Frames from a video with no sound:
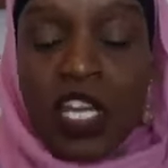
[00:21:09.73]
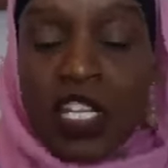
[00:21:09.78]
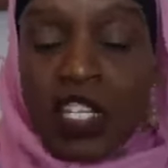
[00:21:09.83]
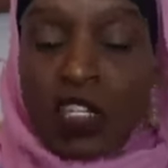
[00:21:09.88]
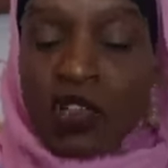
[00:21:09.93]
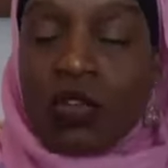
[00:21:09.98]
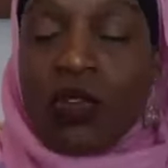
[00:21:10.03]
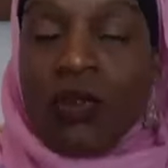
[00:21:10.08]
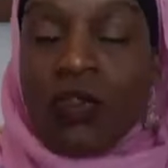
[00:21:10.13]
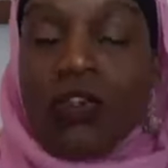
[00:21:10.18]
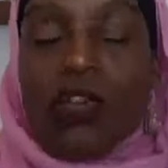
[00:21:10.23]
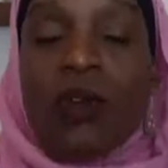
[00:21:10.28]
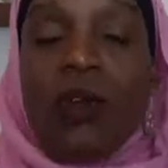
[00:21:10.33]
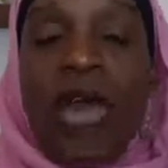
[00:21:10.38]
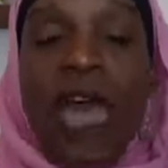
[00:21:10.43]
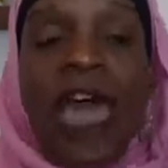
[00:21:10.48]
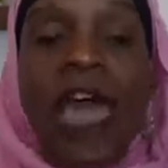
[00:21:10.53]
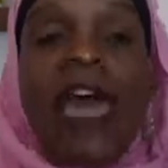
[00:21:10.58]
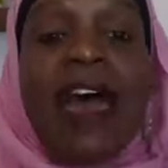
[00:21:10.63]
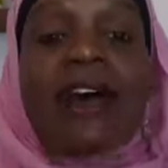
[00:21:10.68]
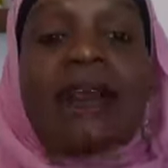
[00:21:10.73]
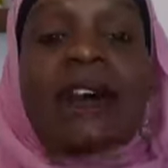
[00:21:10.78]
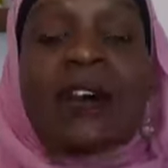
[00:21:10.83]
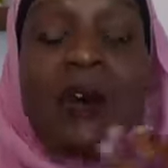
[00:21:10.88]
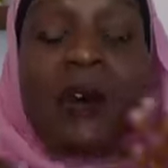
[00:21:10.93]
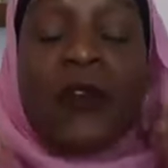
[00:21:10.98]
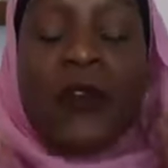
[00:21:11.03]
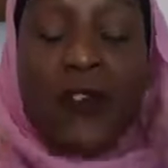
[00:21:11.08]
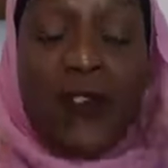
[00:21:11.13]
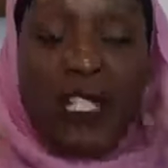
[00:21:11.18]
So if you
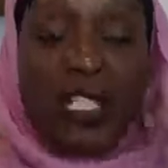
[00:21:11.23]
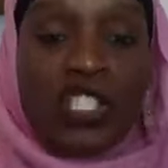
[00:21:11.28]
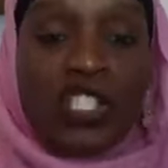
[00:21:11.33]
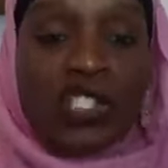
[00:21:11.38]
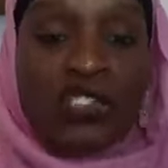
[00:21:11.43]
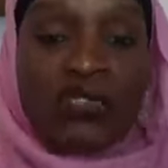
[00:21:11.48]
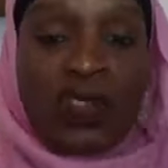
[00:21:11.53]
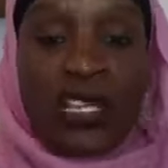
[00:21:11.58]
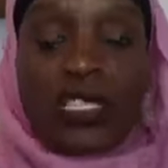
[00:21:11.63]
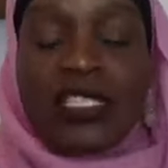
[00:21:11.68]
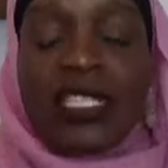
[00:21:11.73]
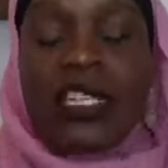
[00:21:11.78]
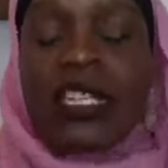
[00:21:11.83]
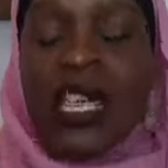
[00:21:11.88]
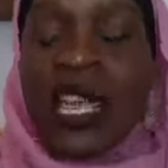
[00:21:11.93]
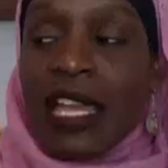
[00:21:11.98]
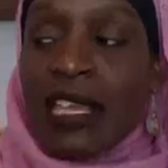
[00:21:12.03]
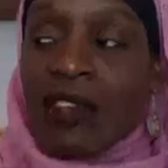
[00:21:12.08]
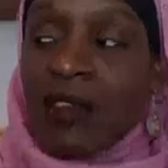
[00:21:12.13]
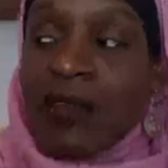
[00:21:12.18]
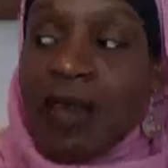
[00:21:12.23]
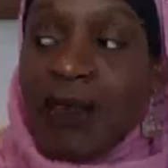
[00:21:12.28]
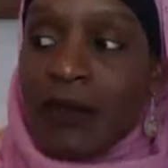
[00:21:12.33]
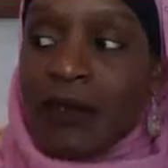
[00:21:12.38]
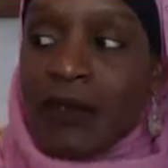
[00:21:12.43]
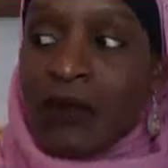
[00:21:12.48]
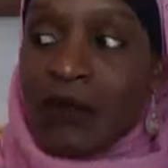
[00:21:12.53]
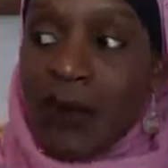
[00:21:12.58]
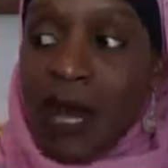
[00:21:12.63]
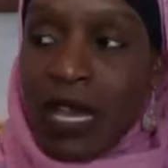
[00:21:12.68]
have French dressing and you have
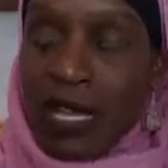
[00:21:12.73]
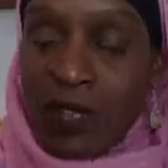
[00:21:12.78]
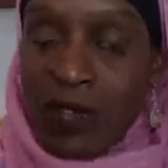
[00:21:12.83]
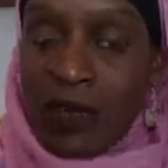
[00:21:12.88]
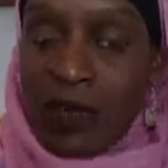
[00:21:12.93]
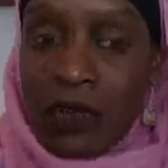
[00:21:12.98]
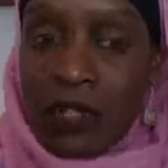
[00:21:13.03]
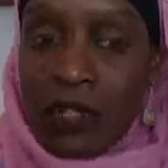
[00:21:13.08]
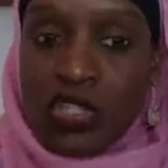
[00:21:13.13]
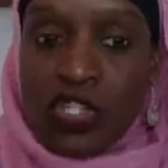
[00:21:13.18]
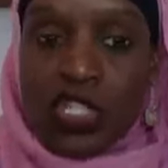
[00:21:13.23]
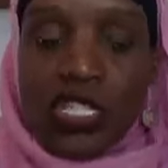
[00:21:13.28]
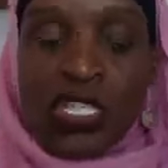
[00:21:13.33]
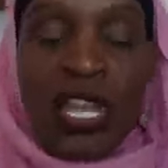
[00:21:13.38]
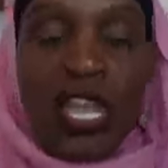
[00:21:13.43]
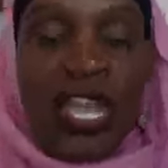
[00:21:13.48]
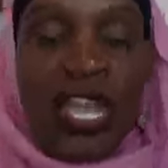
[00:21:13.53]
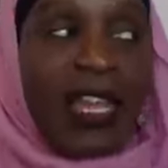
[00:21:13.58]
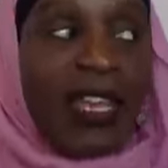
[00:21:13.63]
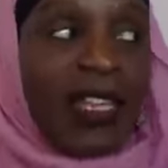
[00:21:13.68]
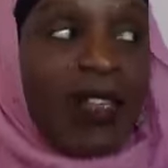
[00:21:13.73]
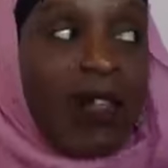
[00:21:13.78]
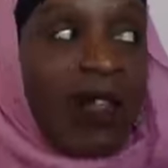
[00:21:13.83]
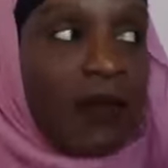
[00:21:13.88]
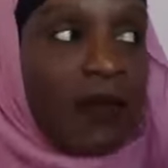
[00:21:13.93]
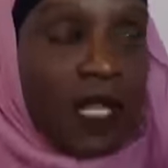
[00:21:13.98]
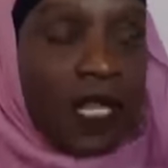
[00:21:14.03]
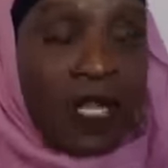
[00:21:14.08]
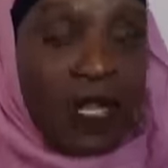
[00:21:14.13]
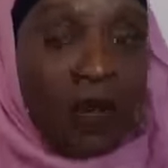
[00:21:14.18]
a regular version and then you
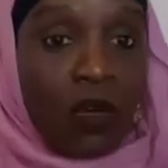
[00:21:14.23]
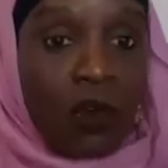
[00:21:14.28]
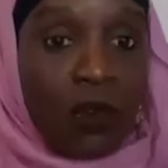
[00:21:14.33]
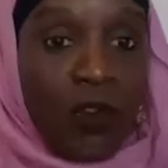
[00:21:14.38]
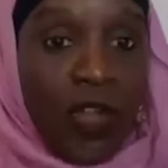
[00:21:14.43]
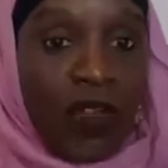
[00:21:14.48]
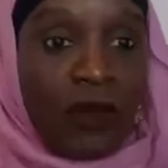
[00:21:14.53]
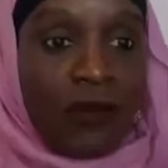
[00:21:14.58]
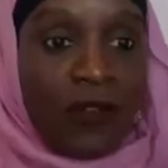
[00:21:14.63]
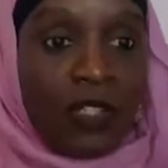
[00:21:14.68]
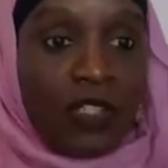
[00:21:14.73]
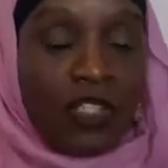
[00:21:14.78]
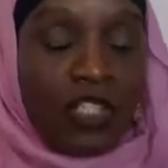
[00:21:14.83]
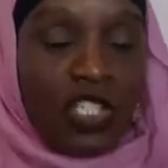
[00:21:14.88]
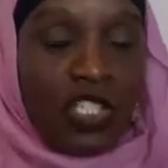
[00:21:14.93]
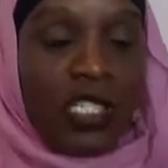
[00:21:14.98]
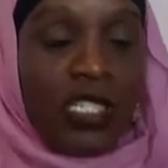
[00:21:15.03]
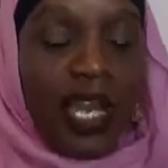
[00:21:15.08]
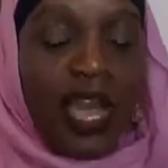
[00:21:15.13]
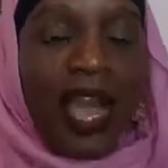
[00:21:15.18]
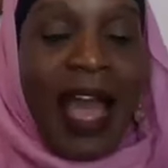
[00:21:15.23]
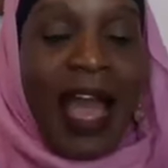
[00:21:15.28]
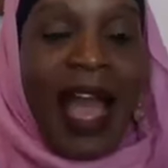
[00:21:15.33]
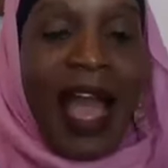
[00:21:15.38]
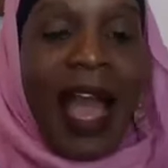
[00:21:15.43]
have a low fat version,